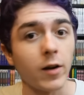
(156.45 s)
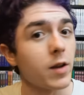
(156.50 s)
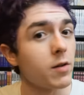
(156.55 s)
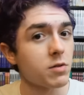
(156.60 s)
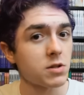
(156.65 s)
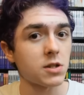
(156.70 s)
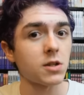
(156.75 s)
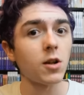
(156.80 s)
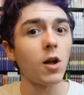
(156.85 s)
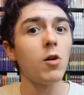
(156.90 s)
He
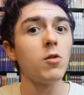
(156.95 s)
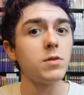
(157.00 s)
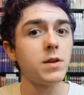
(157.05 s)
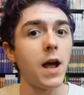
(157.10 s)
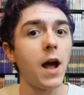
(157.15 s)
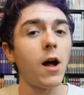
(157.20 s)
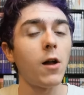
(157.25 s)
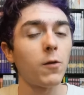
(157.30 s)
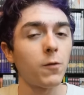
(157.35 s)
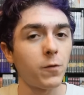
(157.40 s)
was slowed
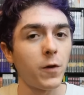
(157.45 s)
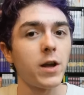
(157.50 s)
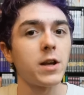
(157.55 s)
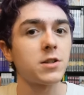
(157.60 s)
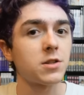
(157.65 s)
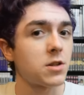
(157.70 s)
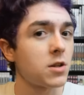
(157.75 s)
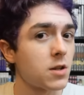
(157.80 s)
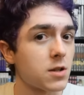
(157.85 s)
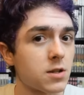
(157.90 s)
down
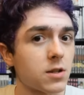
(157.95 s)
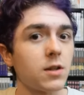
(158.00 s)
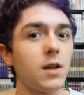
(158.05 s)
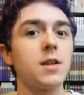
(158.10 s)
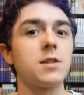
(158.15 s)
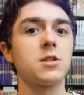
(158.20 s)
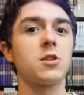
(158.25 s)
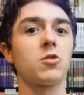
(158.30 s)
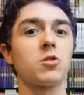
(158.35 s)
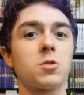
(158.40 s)
thanks to the
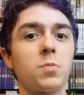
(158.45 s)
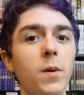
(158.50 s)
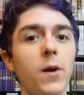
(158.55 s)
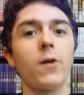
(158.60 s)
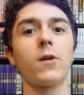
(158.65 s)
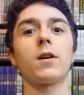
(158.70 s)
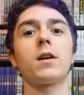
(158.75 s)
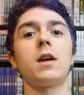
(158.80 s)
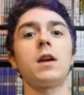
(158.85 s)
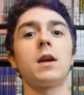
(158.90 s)
Celestial
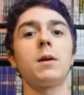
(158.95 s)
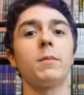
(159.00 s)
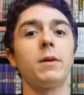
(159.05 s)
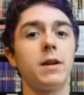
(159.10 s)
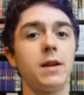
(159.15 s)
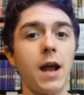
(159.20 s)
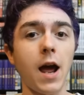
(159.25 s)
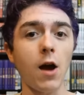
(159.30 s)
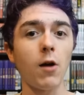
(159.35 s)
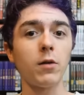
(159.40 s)
Spirit King,
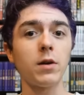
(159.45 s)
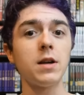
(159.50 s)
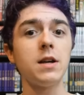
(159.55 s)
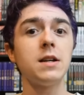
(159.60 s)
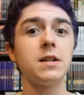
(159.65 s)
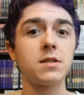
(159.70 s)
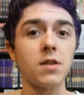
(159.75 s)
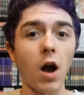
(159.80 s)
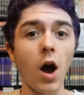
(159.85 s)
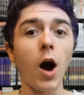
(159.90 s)
but now
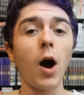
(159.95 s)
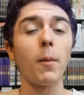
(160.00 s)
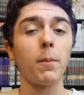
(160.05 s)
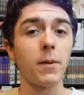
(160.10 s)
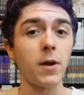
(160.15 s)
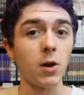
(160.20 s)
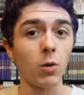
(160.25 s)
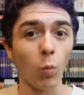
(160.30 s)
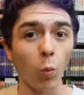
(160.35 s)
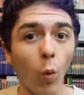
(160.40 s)
he's up
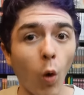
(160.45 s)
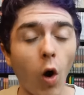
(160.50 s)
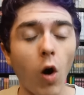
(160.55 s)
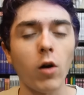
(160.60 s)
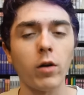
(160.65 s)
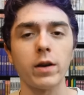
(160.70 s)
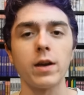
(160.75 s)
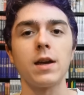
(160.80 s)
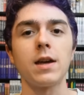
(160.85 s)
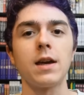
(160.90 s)
and
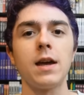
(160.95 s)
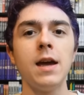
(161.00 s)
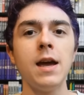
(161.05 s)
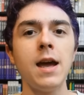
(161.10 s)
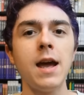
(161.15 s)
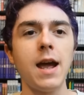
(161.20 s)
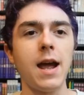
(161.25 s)
walking,